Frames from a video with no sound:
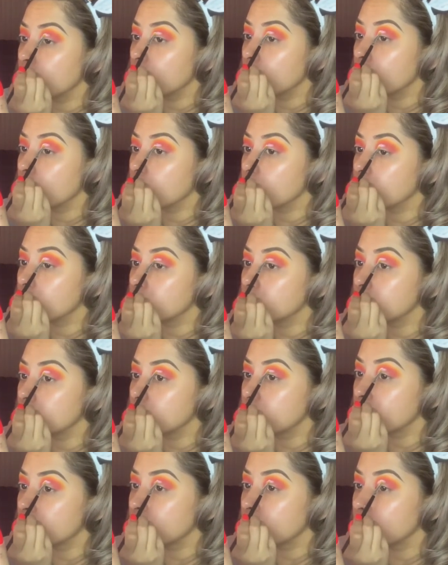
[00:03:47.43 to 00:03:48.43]

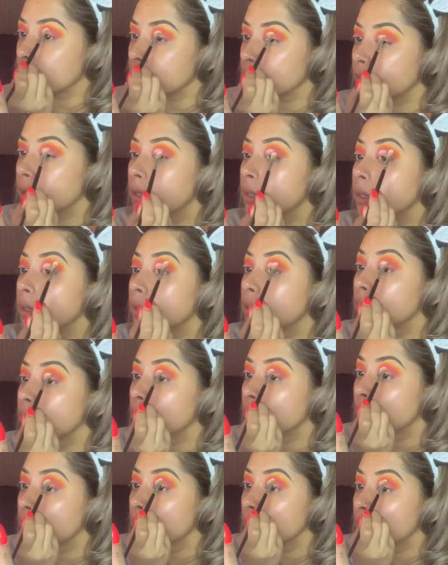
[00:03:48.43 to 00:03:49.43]
onto your lid
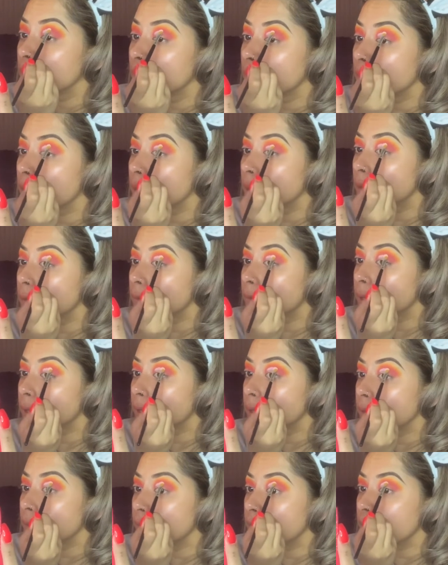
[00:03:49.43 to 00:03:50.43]
and then
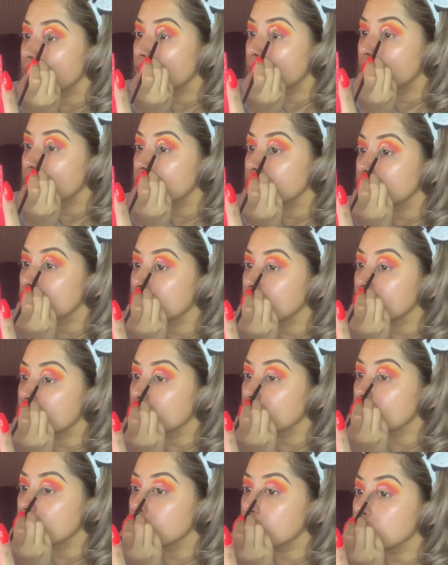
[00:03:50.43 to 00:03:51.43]
work your way up to your
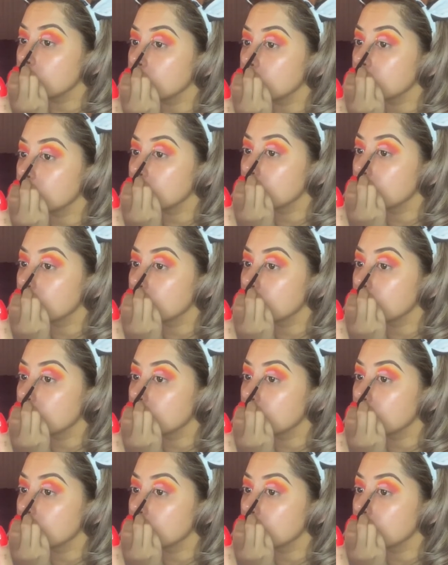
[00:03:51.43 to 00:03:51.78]
crease.